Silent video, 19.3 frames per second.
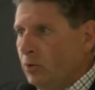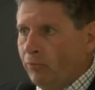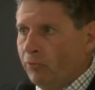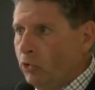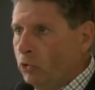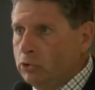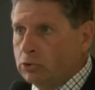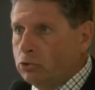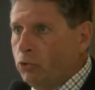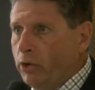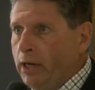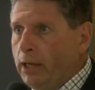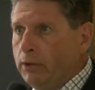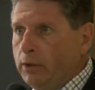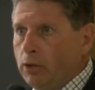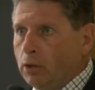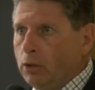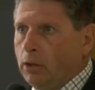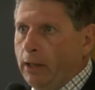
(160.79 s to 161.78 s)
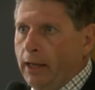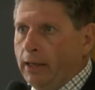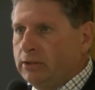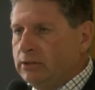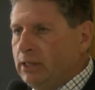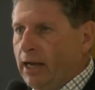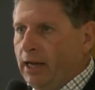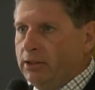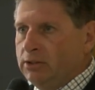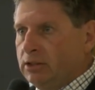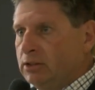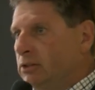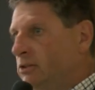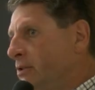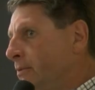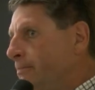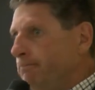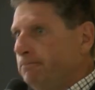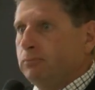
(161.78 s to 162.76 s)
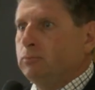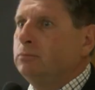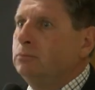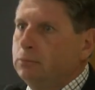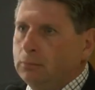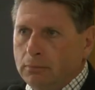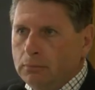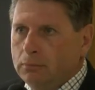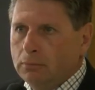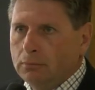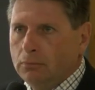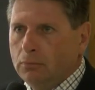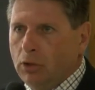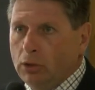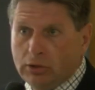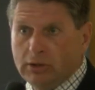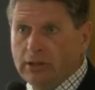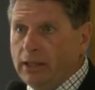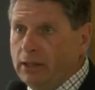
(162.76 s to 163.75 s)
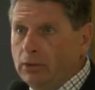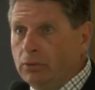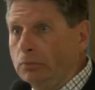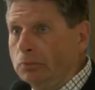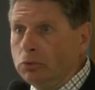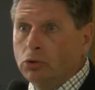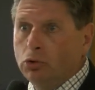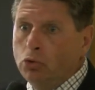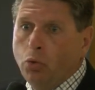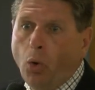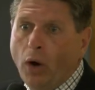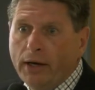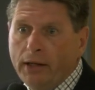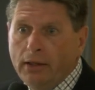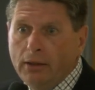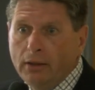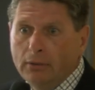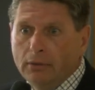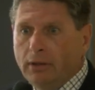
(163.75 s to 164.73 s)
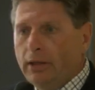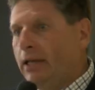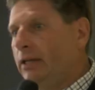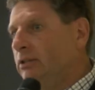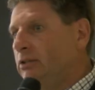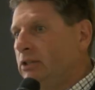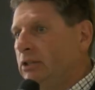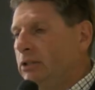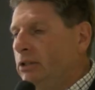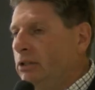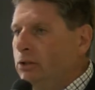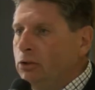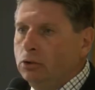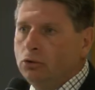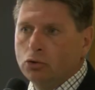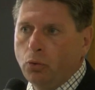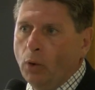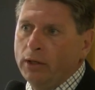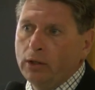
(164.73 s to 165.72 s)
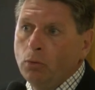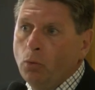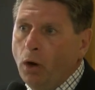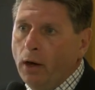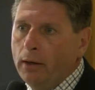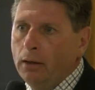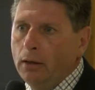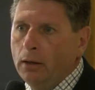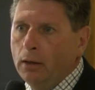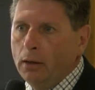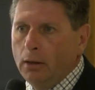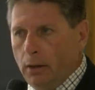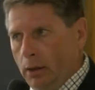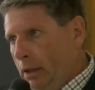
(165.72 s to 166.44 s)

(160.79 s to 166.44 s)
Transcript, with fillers: First grade, their class size is, let's say, 20, 18, 21.